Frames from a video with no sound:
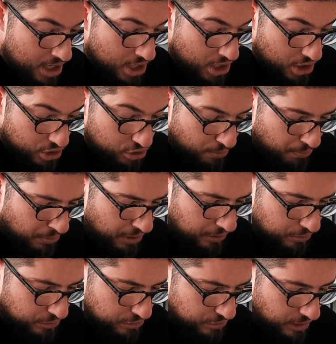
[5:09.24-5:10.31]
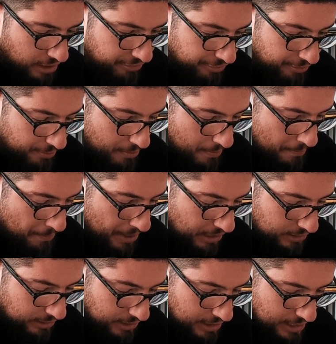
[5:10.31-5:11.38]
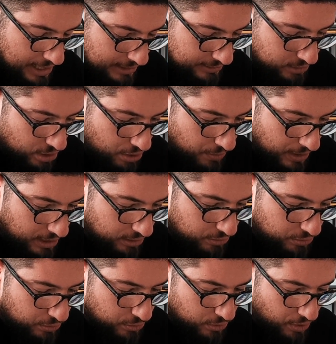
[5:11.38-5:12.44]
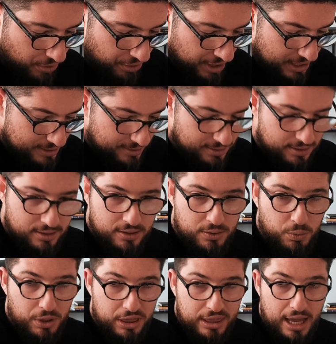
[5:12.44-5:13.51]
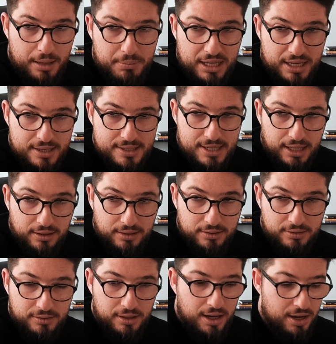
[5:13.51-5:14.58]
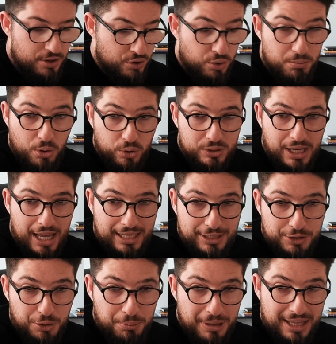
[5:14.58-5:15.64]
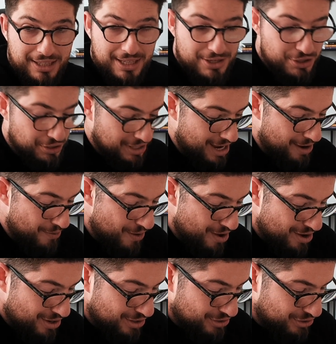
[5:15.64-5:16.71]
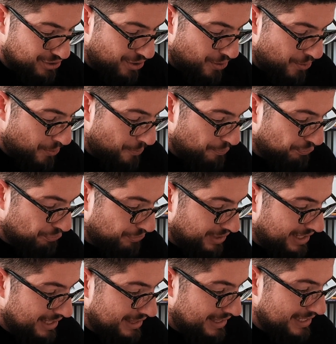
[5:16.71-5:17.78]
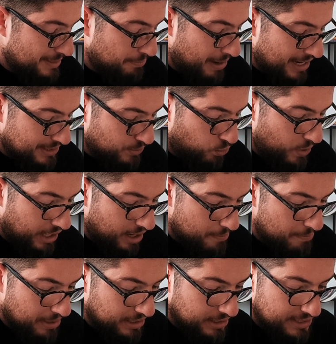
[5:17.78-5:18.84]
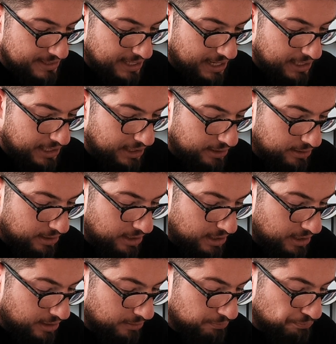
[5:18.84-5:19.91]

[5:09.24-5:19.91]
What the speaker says: So pretty cool stuff. But let's go into this. With that being said, you're most likely to pay attention now. So this past week, I've been designing the